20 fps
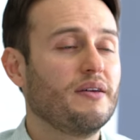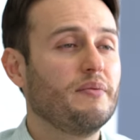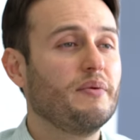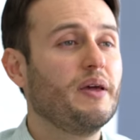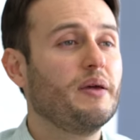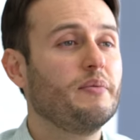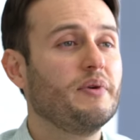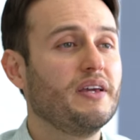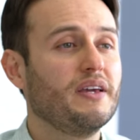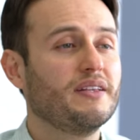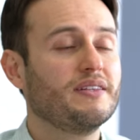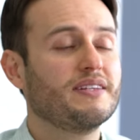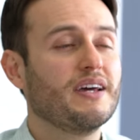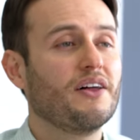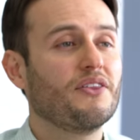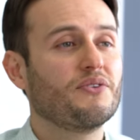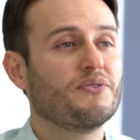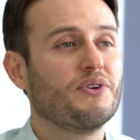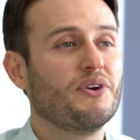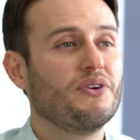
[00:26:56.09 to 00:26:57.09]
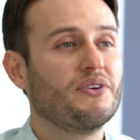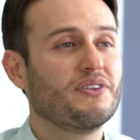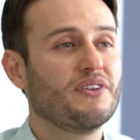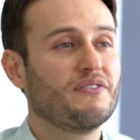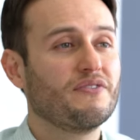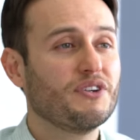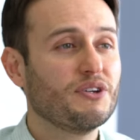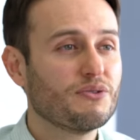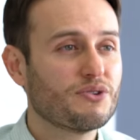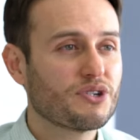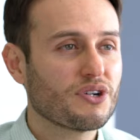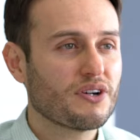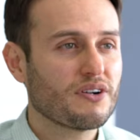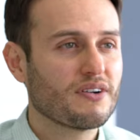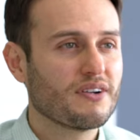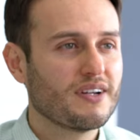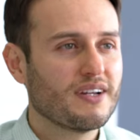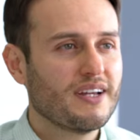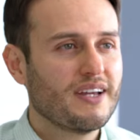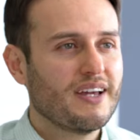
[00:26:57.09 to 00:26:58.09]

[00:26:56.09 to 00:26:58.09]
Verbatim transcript: maybe down the road in the future,